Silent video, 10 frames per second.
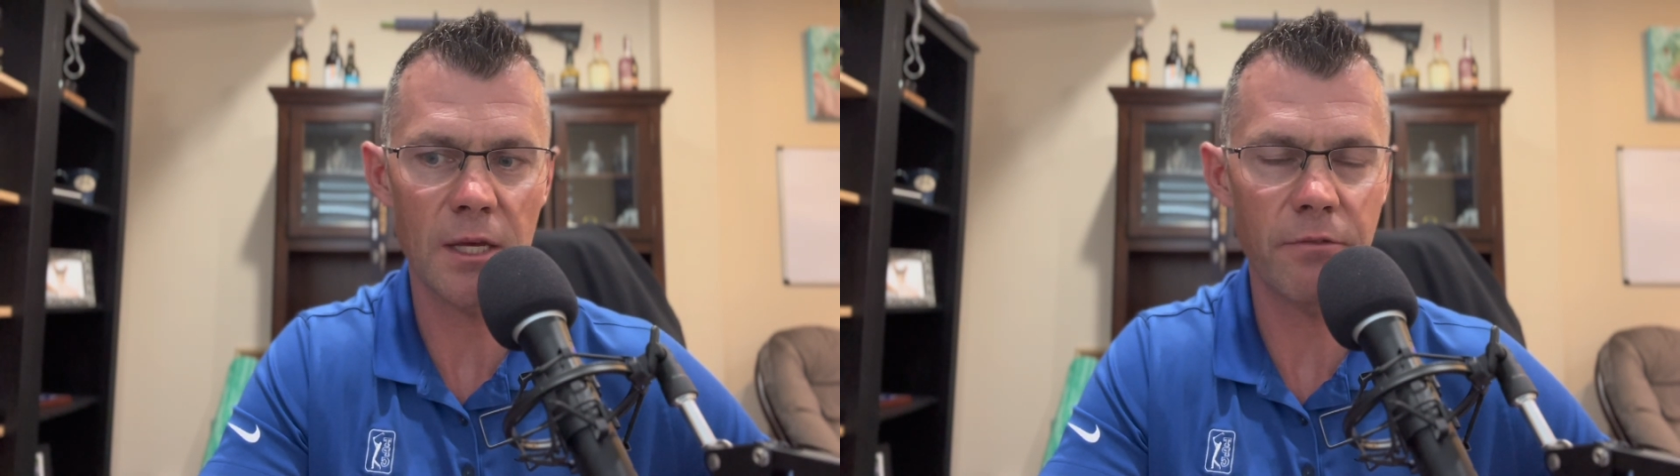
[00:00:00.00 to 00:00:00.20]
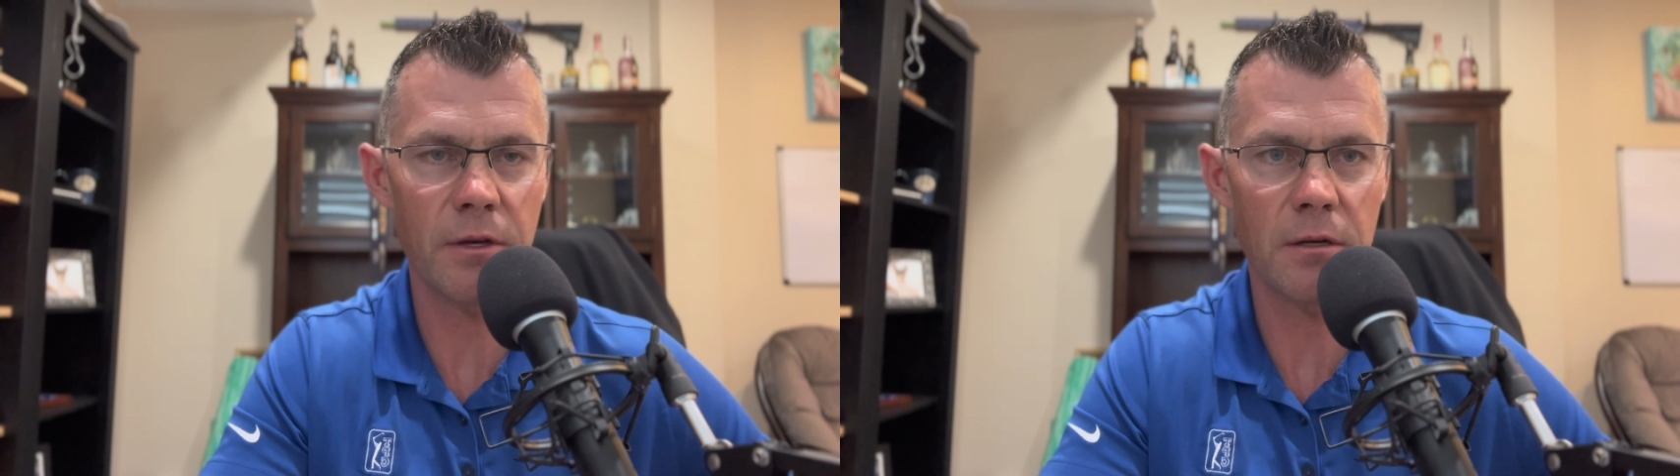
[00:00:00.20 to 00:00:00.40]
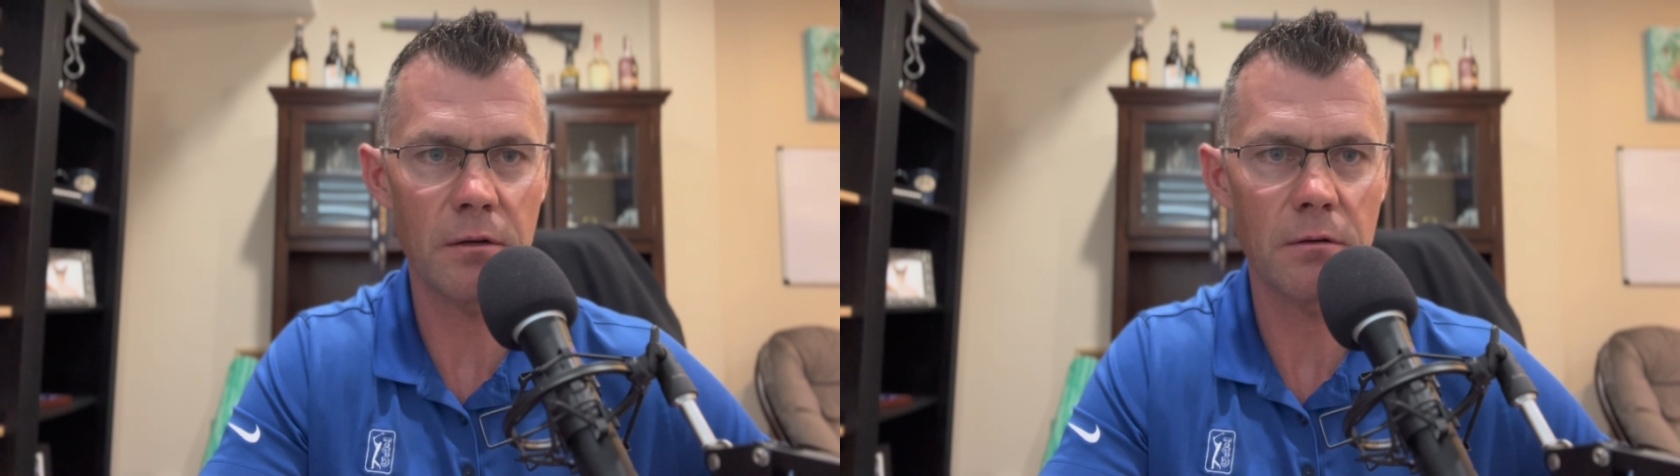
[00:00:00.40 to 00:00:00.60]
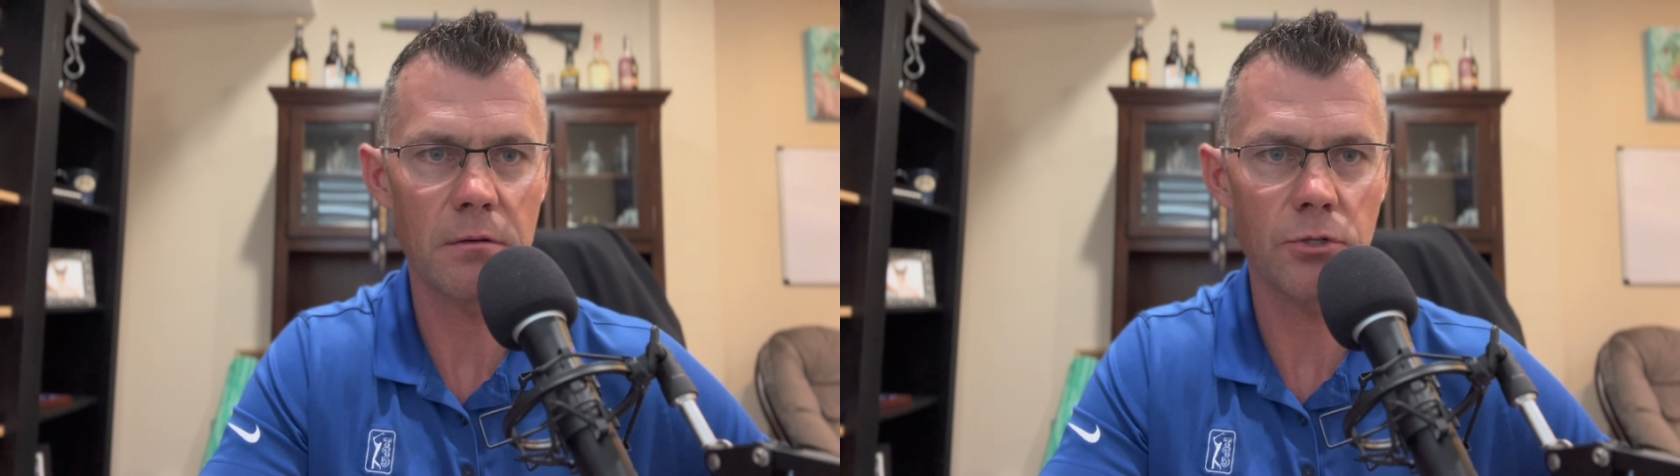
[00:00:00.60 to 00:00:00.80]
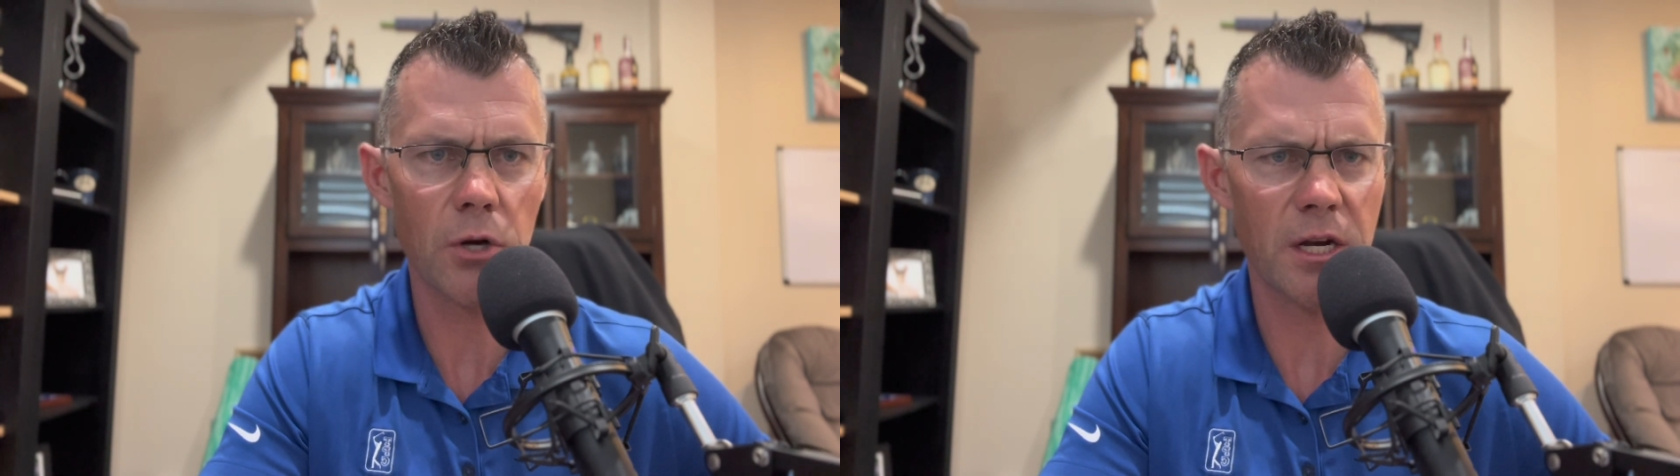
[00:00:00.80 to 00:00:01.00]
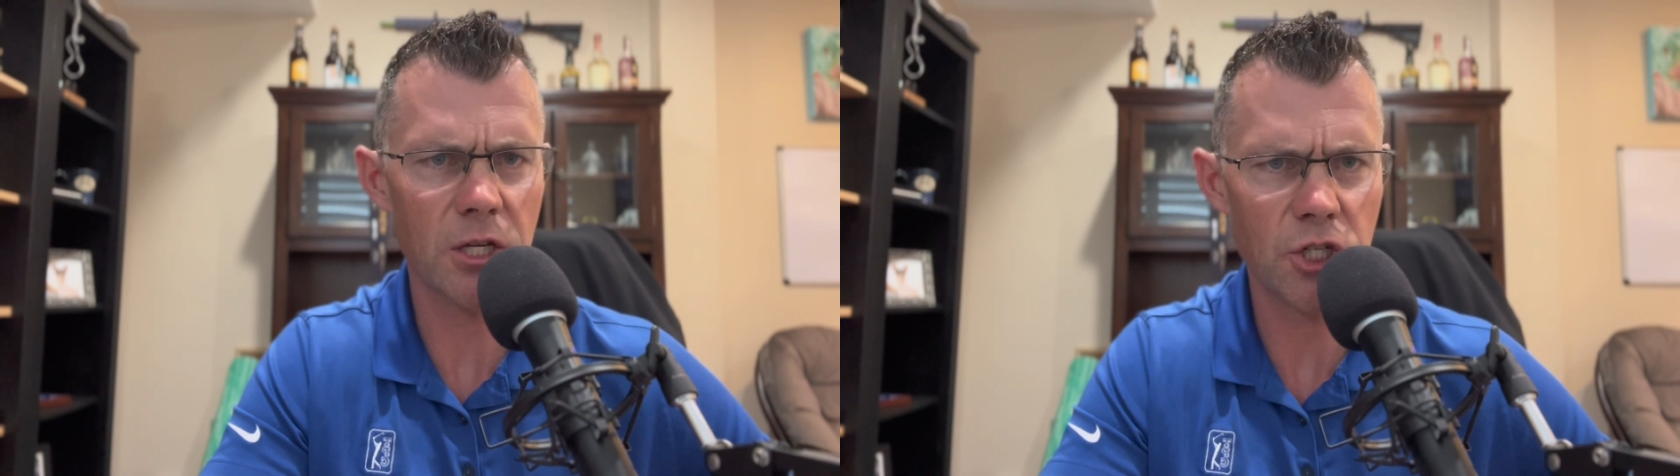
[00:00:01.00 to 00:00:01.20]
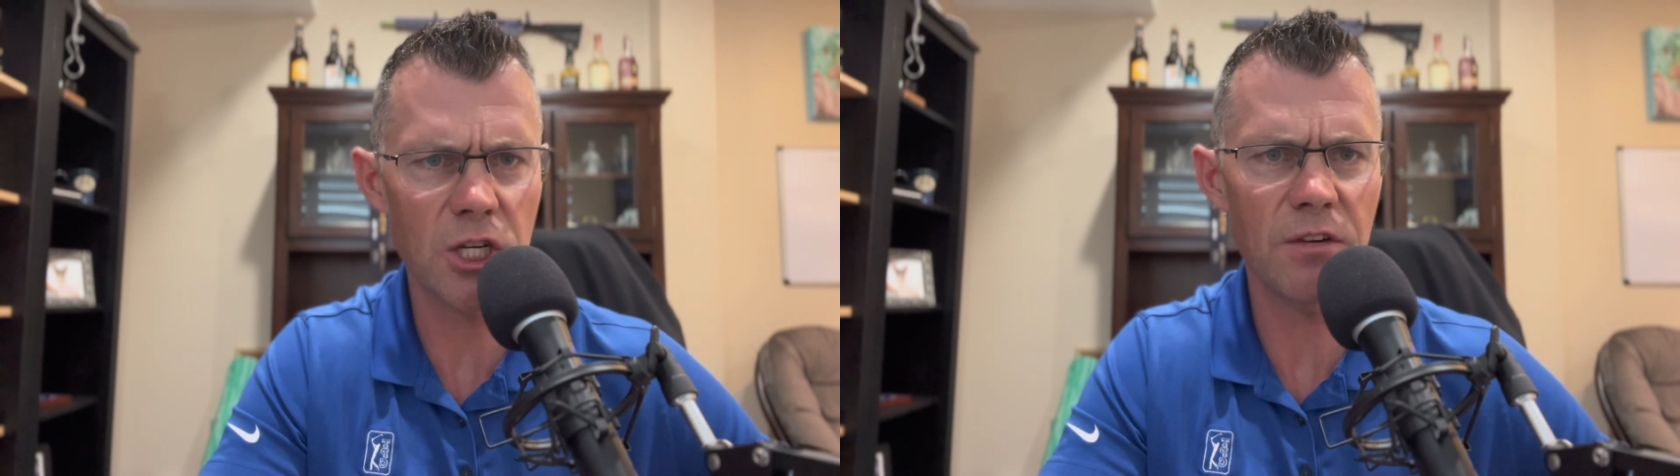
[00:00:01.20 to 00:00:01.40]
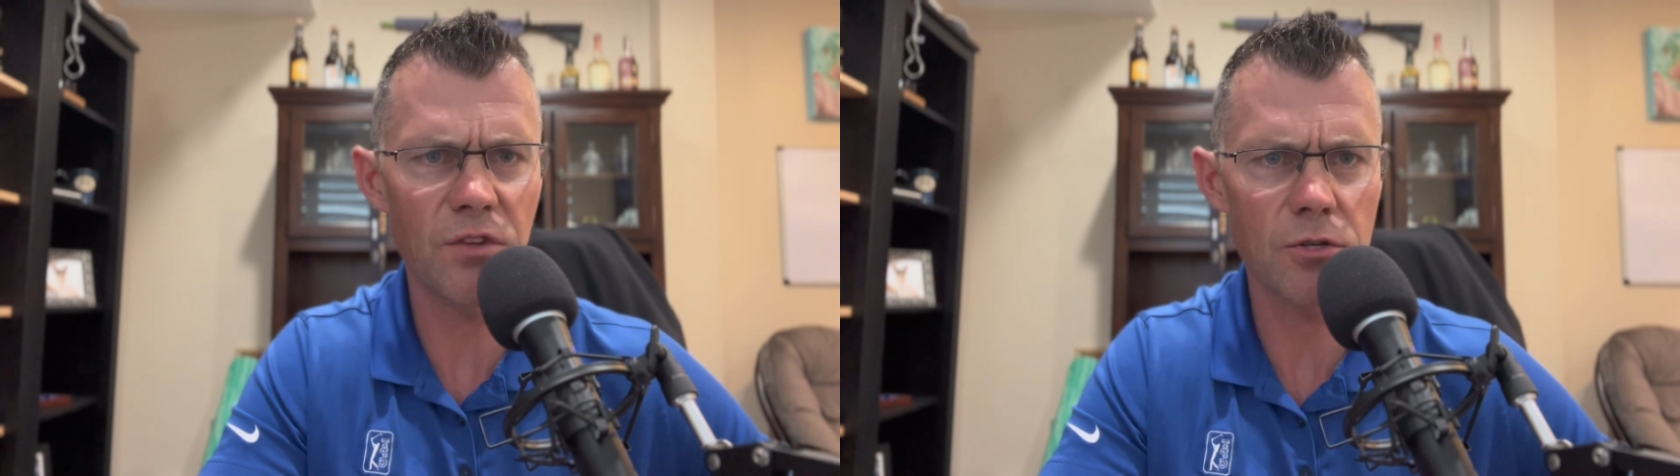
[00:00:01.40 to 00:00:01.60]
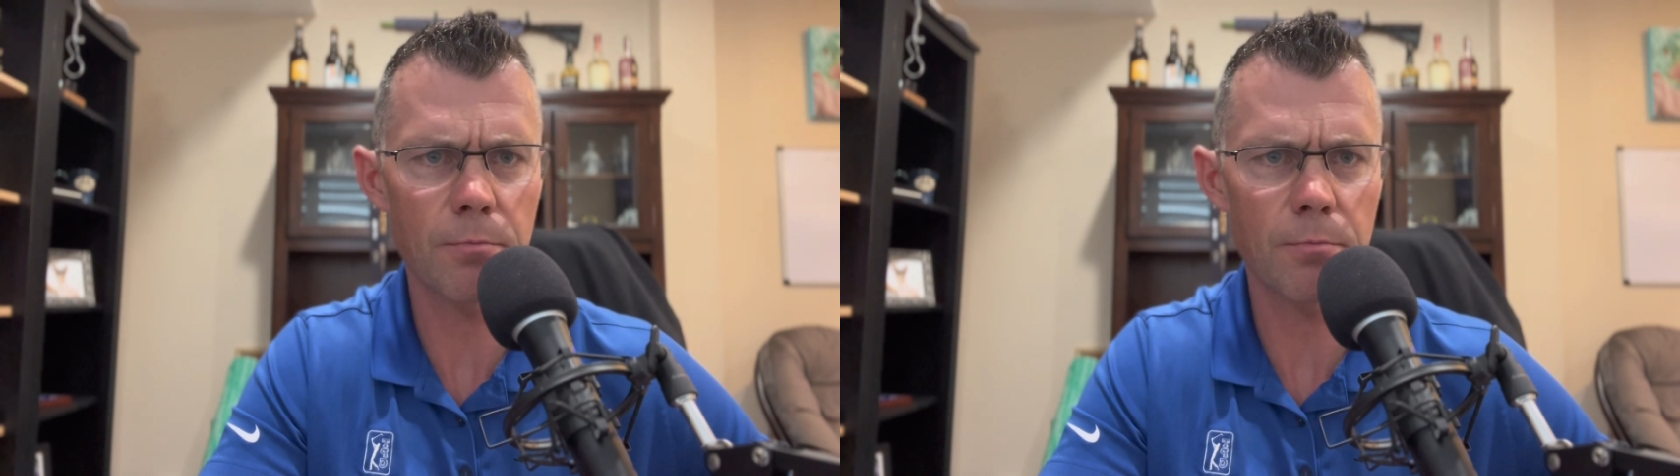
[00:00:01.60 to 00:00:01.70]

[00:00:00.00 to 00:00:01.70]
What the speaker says: even try to achieve this